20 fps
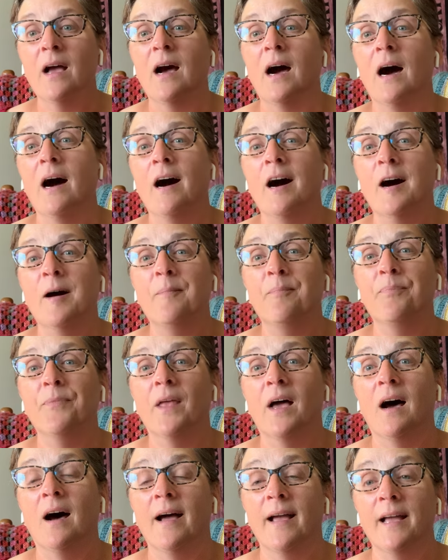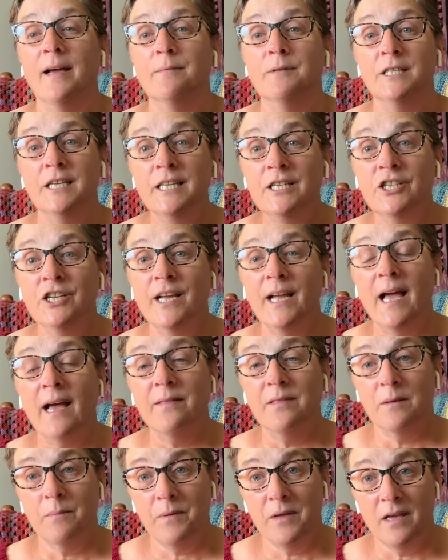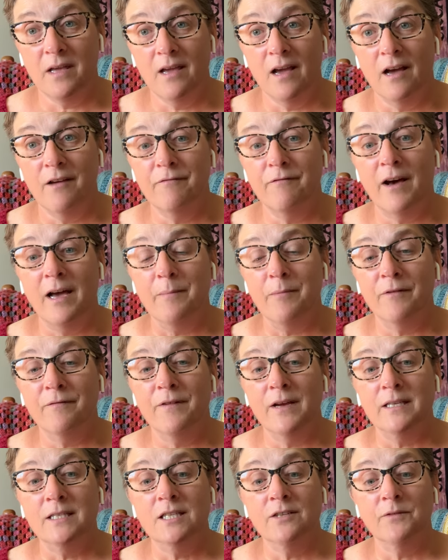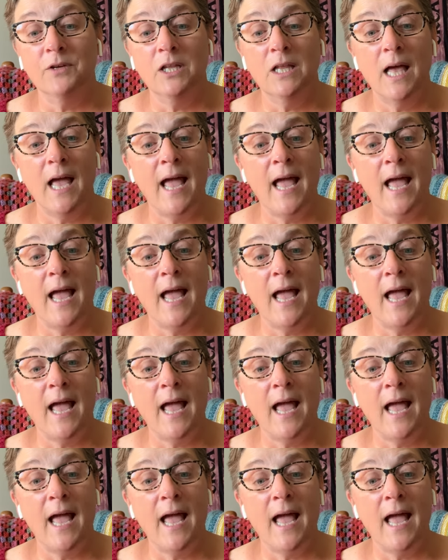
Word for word: Um, I am teaching at the PEI Fiber Festival